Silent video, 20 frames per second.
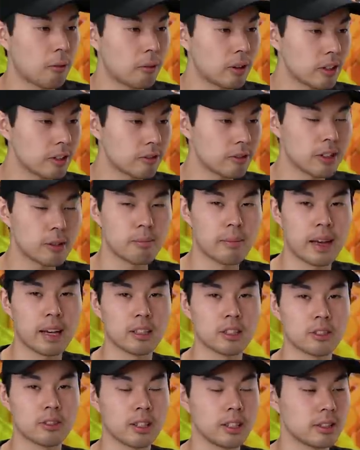I wonder if your
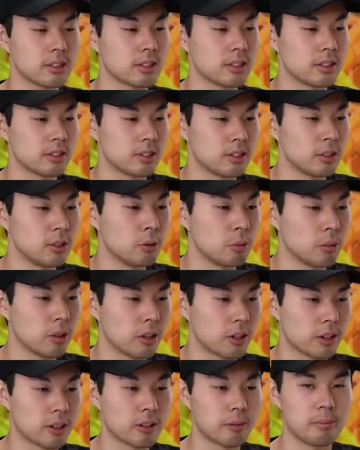mag strikes still
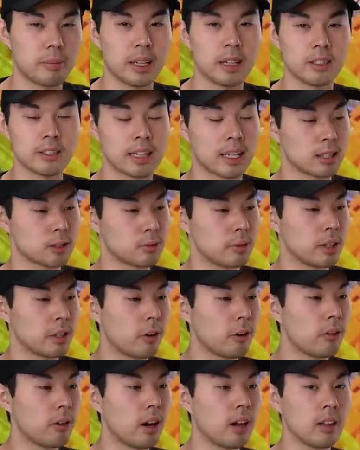work because as we know,